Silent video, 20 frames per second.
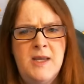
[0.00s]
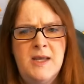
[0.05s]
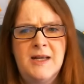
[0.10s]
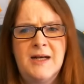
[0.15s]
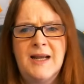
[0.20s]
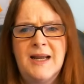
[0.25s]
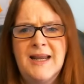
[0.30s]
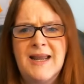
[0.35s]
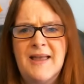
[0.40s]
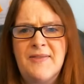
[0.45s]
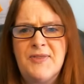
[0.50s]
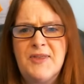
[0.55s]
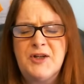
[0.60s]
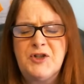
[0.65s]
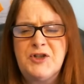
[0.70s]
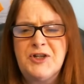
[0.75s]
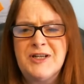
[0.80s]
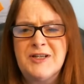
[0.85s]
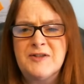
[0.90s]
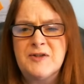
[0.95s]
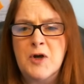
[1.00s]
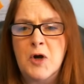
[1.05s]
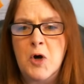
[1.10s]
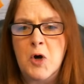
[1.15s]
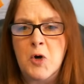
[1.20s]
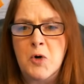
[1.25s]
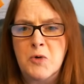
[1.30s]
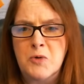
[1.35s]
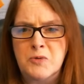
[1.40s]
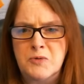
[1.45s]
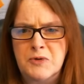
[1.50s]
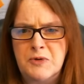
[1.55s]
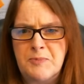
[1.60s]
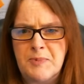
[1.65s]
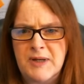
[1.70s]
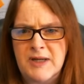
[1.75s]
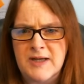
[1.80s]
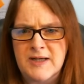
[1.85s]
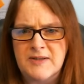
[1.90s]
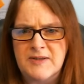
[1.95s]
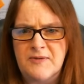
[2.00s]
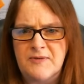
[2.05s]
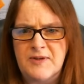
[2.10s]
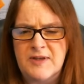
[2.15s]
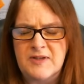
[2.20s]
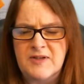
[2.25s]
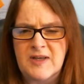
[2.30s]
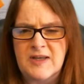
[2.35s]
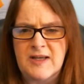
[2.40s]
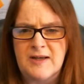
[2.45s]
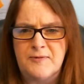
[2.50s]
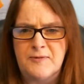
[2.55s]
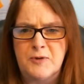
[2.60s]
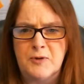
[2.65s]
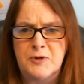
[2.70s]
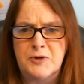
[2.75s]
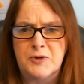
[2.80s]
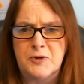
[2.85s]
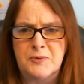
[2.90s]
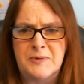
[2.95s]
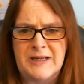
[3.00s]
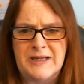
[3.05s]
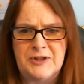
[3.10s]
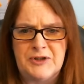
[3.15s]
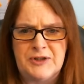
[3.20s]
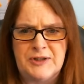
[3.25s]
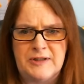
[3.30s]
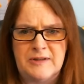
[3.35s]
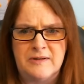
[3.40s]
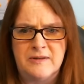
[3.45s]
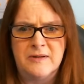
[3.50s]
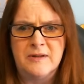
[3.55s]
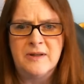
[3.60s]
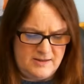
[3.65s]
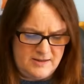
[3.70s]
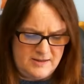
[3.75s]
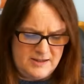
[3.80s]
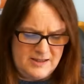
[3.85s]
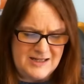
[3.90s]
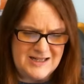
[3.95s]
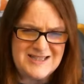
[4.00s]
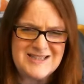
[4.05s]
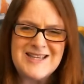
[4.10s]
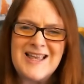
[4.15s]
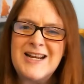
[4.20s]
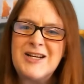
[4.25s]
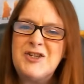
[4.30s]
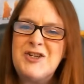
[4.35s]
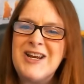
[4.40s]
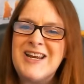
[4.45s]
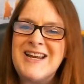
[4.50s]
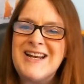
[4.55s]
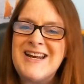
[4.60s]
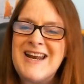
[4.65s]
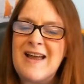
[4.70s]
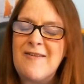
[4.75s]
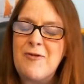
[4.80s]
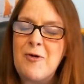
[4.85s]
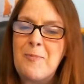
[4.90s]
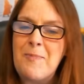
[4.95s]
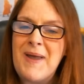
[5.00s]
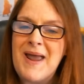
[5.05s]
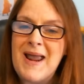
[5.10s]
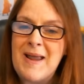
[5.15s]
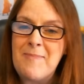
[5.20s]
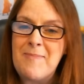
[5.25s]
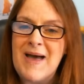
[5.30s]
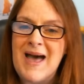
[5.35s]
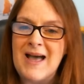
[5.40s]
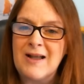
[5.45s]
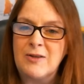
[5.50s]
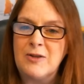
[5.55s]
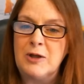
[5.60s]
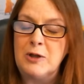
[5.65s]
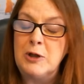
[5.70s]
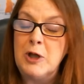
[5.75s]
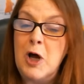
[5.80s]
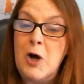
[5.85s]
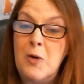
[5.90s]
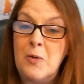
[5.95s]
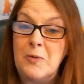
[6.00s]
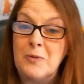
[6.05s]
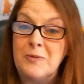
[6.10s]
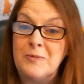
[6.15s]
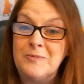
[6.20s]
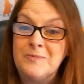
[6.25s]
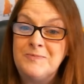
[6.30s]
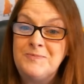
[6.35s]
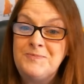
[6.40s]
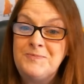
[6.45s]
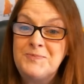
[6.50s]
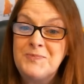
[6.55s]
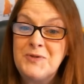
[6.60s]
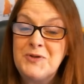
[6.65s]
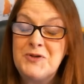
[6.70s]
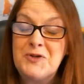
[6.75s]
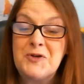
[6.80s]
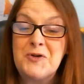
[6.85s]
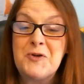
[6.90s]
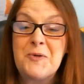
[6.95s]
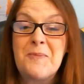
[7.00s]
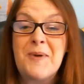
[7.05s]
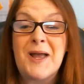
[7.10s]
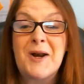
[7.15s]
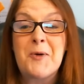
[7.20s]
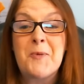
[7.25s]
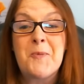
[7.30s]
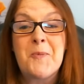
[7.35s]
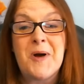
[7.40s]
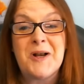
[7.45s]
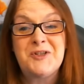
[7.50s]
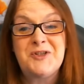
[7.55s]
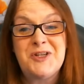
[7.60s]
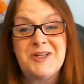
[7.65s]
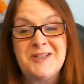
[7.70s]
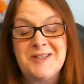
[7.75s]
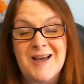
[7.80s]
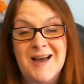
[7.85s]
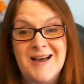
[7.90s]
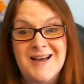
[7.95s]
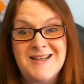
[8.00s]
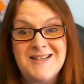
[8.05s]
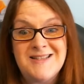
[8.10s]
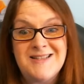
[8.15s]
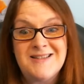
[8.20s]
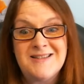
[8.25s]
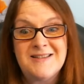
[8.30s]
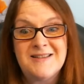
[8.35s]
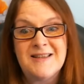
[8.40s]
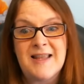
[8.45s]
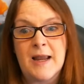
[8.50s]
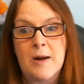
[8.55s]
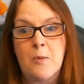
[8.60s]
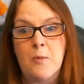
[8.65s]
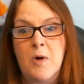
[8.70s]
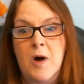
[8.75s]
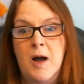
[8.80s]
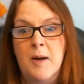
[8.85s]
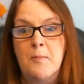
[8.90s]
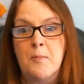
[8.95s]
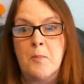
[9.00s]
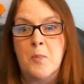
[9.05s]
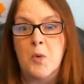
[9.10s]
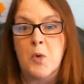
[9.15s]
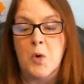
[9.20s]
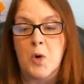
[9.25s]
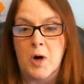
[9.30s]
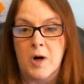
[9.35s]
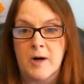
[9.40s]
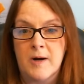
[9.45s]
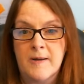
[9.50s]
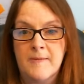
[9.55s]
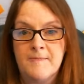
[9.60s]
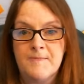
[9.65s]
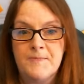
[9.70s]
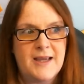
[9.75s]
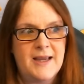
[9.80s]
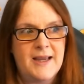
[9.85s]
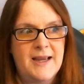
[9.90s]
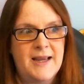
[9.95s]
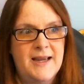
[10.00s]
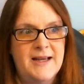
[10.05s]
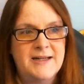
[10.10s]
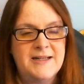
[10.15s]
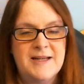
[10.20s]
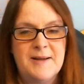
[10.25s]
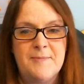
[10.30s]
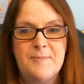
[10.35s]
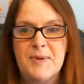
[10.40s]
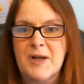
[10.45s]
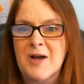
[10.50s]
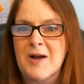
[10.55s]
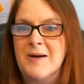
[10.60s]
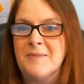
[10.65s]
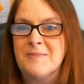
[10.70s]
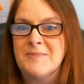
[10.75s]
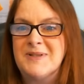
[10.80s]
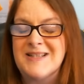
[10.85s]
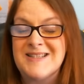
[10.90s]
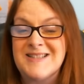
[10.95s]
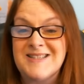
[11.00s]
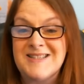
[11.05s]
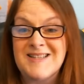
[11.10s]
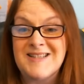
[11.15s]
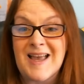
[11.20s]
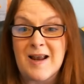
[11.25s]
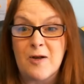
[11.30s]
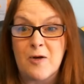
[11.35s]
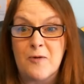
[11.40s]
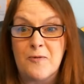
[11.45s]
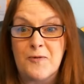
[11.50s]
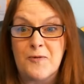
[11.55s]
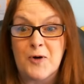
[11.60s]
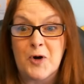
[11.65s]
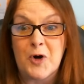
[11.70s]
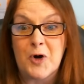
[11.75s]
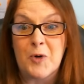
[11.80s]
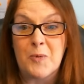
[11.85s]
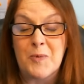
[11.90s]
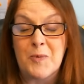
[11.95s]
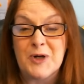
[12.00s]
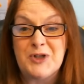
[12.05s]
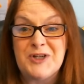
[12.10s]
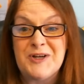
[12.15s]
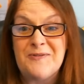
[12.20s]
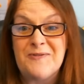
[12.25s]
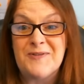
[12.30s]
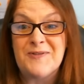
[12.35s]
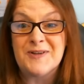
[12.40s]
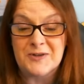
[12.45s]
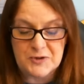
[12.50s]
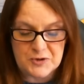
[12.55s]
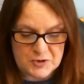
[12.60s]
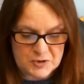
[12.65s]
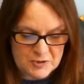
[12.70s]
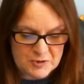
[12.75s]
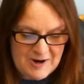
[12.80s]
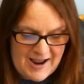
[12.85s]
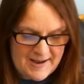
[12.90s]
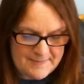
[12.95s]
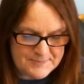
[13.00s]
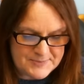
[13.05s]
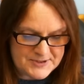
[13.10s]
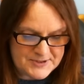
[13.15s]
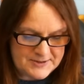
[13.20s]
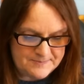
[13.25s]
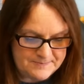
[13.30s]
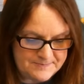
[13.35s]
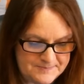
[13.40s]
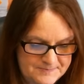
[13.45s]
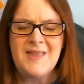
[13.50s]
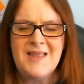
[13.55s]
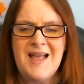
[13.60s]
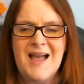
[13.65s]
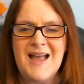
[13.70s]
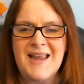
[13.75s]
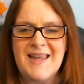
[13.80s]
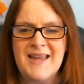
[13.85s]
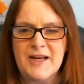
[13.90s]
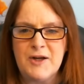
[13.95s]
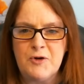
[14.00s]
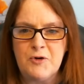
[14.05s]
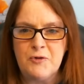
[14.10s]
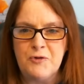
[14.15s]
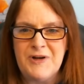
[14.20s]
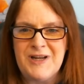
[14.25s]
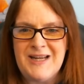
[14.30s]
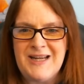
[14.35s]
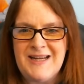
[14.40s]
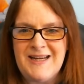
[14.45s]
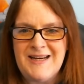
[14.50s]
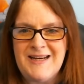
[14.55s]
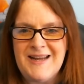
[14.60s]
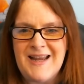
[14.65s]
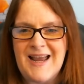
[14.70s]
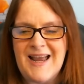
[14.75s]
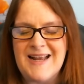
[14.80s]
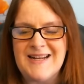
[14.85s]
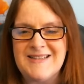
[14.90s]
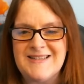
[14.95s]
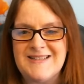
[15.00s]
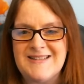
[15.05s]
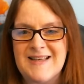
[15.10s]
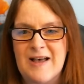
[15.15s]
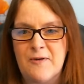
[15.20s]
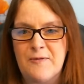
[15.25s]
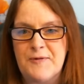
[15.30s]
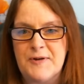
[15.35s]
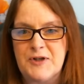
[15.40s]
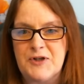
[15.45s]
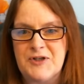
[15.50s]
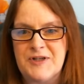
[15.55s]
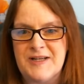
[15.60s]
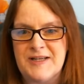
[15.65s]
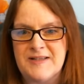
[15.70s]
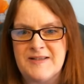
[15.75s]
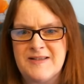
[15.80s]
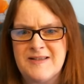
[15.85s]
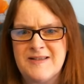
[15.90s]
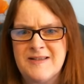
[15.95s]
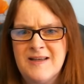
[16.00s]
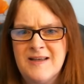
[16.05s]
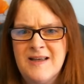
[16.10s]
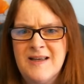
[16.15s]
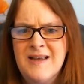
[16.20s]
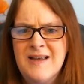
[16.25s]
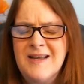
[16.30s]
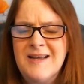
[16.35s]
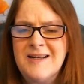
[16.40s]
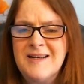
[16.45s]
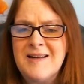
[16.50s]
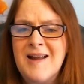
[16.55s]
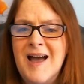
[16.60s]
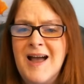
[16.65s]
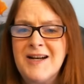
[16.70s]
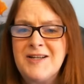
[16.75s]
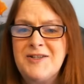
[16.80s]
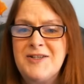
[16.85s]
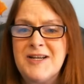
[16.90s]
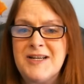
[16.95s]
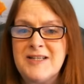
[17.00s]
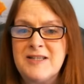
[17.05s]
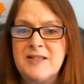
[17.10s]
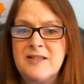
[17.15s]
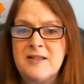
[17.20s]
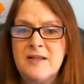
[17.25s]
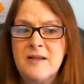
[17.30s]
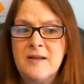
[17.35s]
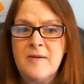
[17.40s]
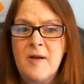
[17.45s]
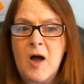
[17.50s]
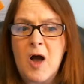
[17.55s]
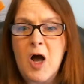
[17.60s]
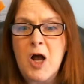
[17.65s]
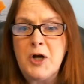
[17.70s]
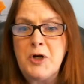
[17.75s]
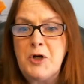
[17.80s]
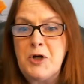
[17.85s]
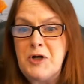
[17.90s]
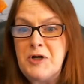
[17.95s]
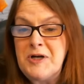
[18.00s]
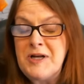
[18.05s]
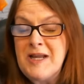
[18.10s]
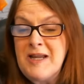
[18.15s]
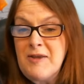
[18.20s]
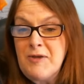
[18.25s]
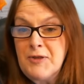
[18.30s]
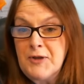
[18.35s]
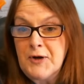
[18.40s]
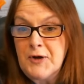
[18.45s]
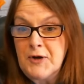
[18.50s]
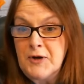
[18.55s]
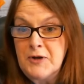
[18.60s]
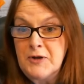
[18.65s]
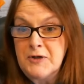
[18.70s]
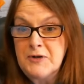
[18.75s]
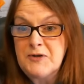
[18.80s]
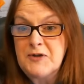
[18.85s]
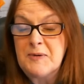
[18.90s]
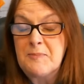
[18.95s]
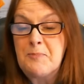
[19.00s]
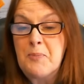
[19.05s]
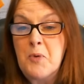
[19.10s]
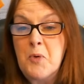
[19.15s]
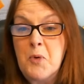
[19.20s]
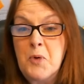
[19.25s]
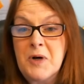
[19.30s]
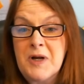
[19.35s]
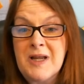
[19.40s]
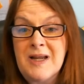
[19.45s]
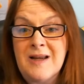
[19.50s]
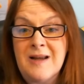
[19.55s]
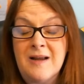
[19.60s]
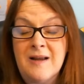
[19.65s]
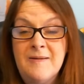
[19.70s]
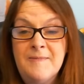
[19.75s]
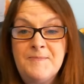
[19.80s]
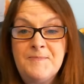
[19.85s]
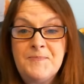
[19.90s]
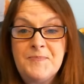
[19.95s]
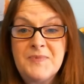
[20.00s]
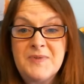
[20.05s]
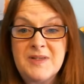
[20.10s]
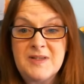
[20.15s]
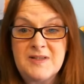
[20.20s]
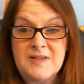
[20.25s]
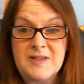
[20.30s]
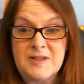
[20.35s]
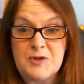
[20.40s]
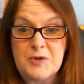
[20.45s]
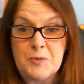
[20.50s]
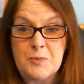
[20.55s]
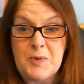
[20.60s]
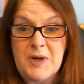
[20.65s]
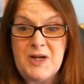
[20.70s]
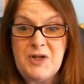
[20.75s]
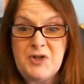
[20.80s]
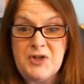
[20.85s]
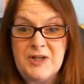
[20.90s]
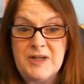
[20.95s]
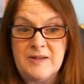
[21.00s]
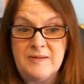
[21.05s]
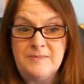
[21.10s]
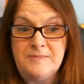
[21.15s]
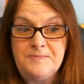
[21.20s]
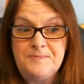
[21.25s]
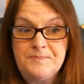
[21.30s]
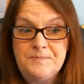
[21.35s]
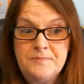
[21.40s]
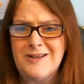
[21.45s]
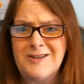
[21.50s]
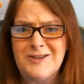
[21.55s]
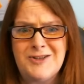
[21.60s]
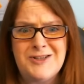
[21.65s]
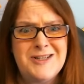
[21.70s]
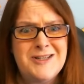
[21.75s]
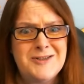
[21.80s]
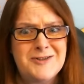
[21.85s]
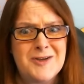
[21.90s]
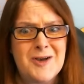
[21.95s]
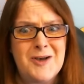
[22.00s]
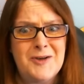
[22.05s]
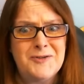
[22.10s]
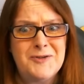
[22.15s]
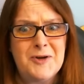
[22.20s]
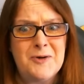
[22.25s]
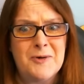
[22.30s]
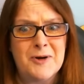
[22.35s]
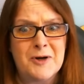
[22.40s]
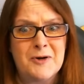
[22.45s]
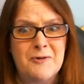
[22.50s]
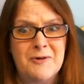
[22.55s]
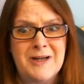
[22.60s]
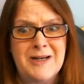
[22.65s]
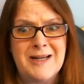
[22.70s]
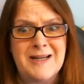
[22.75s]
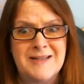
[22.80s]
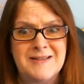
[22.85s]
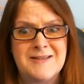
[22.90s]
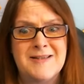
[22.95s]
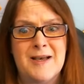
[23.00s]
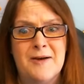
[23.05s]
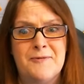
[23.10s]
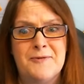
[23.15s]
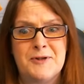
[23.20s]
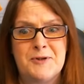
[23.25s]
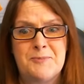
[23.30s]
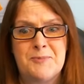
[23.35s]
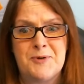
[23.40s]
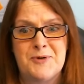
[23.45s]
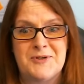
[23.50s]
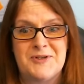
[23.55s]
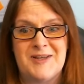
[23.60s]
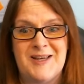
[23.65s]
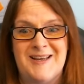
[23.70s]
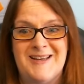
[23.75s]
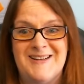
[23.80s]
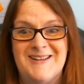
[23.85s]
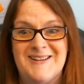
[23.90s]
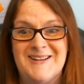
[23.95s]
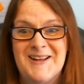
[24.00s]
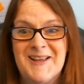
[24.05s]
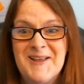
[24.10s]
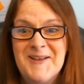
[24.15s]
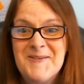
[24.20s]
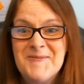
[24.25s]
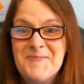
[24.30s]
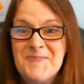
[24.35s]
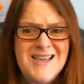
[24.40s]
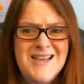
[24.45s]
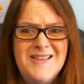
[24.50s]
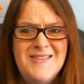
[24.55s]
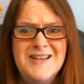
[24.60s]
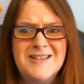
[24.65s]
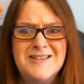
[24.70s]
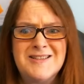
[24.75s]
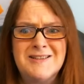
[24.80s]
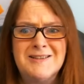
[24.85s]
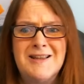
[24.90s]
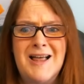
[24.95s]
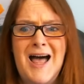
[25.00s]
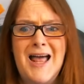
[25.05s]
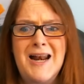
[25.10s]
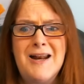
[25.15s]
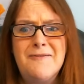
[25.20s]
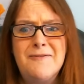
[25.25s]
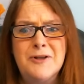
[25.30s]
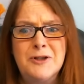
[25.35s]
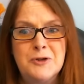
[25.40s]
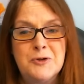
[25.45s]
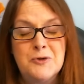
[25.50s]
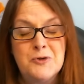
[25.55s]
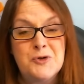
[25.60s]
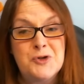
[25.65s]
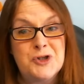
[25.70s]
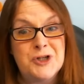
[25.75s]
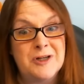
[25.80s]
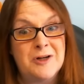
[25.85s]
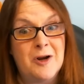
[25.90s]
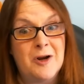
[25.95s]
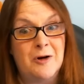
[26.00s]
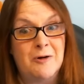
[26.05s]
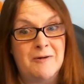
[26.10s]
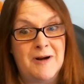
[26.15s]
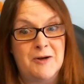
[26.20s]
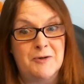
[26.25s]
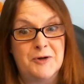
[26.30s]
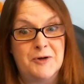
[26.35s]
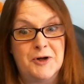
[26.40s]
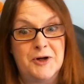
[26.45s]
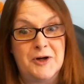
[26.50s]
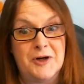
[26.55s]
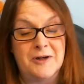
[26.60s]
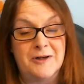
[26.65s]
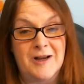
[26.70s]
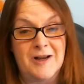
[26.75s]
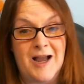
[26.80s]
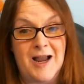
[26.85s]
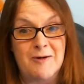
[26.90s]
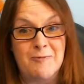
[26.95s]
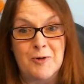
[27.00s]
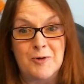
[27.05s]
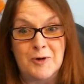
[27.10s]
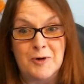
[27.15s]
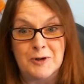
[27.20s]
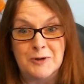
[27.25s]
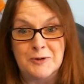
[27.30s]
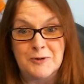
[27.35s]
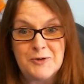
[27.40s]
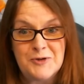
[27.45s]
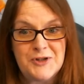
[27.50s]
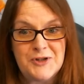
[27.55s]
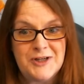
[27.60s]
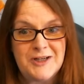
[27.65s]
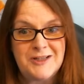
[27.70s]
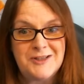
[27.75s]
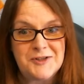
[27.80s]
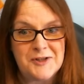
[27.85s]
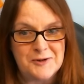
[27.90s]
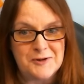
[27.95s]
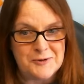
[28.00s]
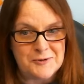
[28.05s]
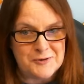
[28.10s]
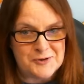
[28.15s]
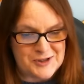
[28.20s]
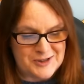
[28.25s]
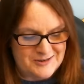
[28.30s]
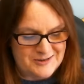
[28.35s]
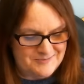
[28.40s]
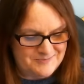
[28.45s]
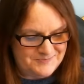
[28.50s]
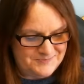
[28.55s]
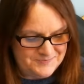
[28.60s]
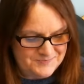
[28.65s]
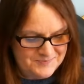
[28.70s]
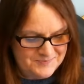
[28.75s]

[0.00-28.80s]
And I get that she is owned because of this gift or donation. It's like she can never pay back the loan. So no matter what she does, they want more. And it becomes this cycle for her where she feels trapped. I get greed and selfishness, not just underneath her supporting the situation. She is also a greedy and selfish person. There's a lot of illusion around her. I wrote illusion and delusion.